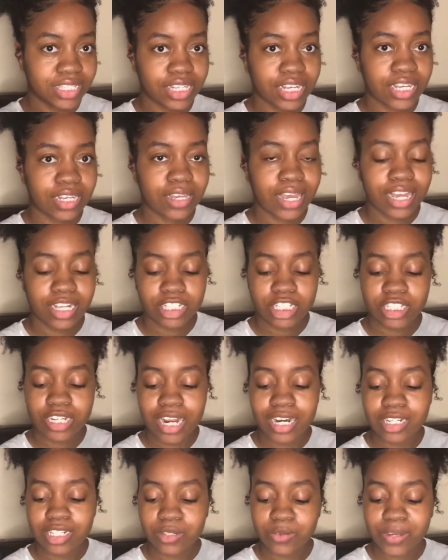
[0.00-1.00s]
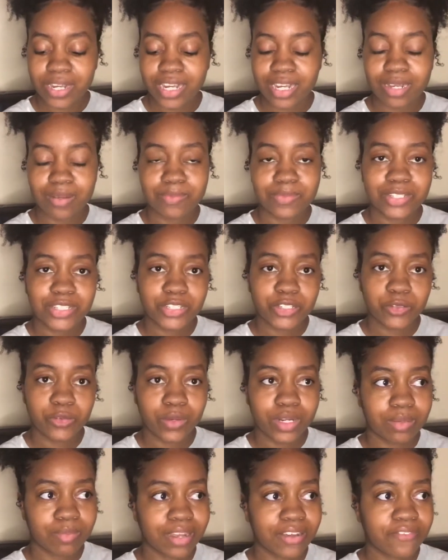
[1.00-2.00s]
It has shot its way up to one
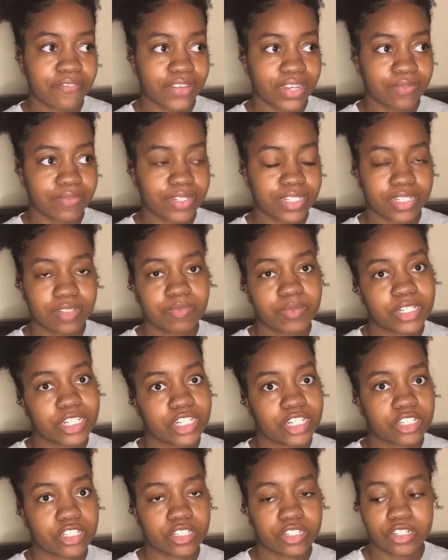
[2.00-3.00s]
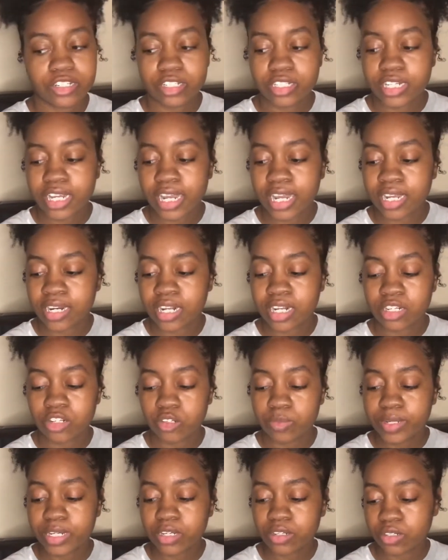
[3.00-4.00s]
of my favorite deep conditioners, and a little
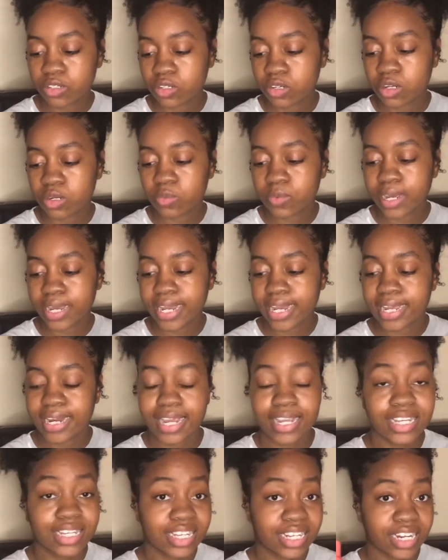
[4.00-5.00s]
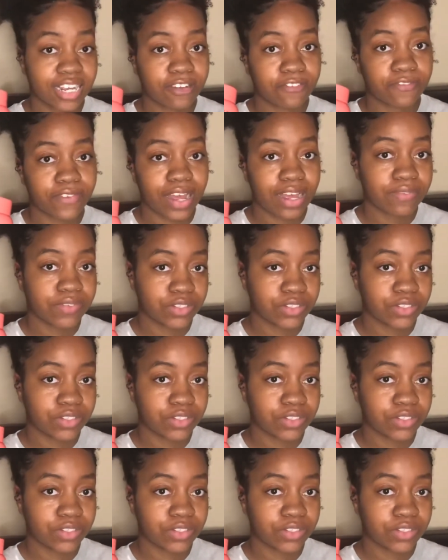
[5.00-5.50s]
bit goes a long way, and I can get like 5